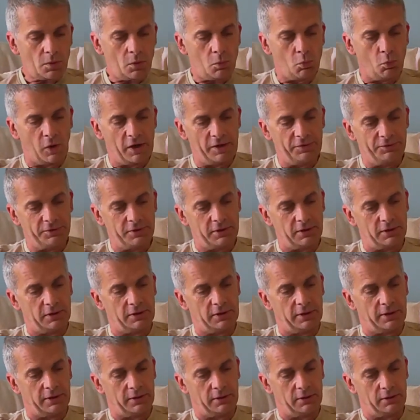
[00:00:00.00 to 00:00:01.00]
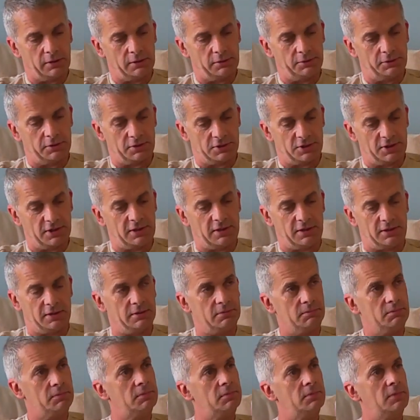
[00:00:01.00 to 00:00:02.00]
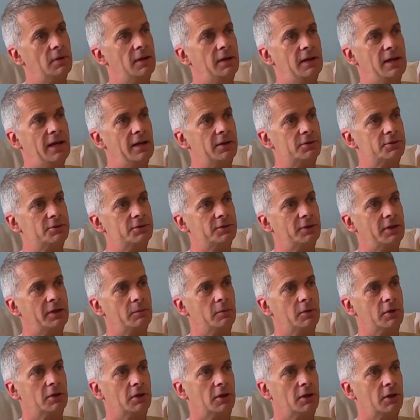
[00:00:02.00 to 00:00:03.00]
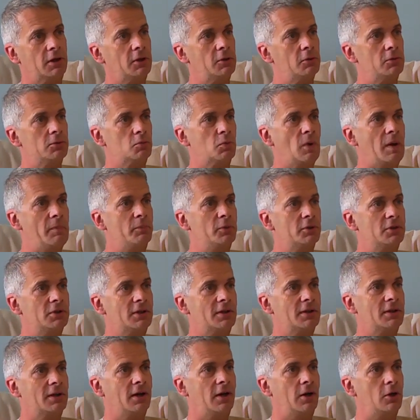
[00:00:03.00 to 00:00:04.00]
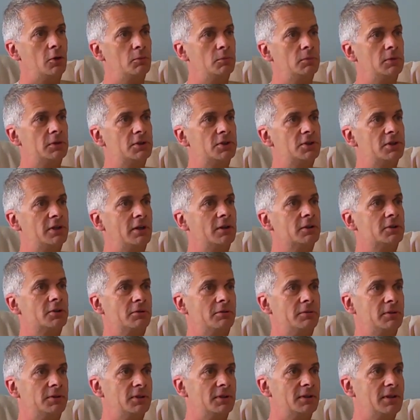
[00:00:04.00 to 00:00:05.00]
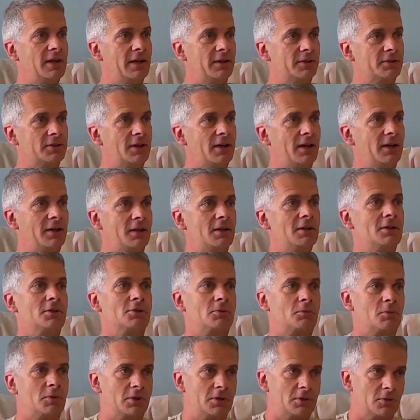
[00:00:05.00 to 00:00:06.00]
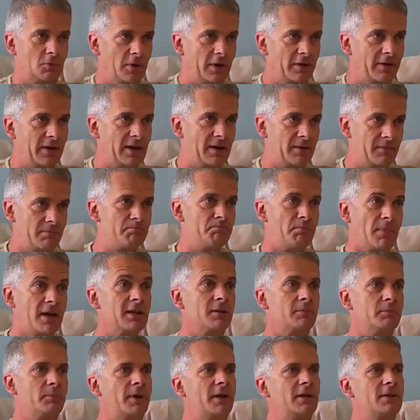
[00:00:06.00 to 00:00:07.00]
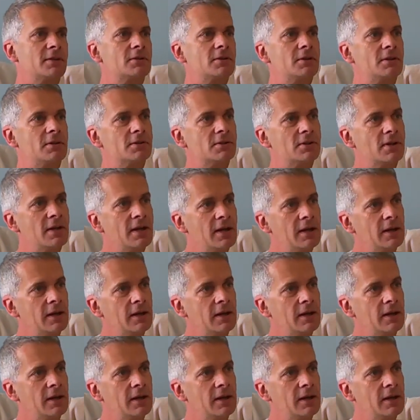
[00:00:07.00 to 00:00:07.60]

when the uh, the city announced that they were going to close one particular homeless shelter in the downtown east, which is where our main base is,